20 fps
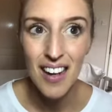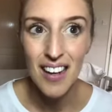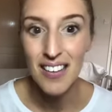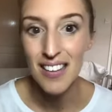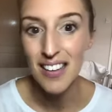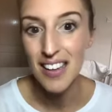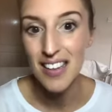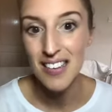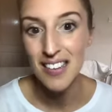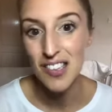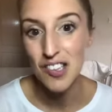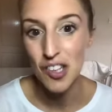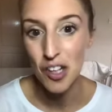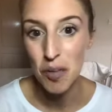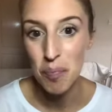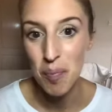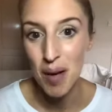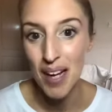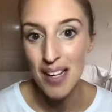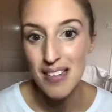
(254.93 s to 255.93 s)
a lady
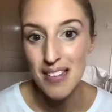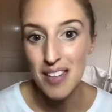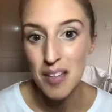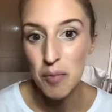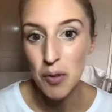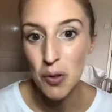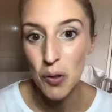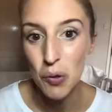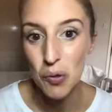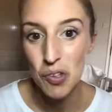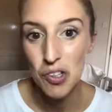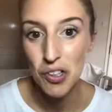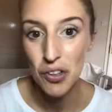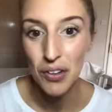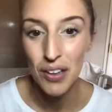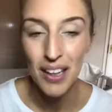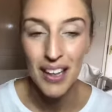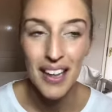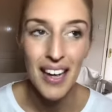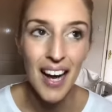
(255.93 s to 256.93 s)
join my team called
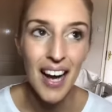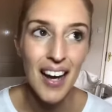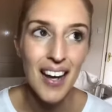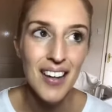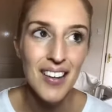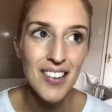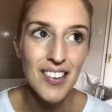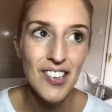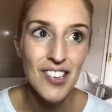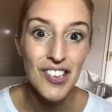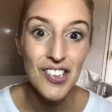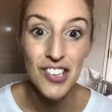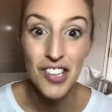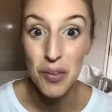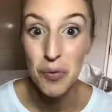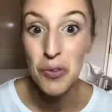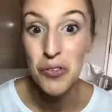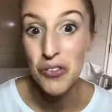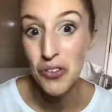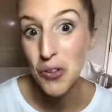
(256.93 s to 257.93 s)
Julie, and
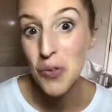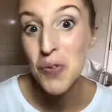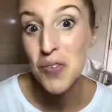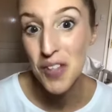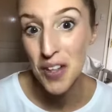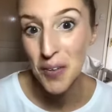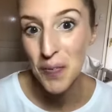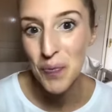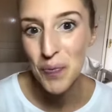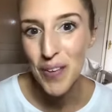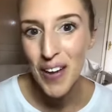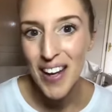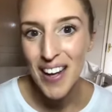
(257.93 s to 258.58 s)
she was new too.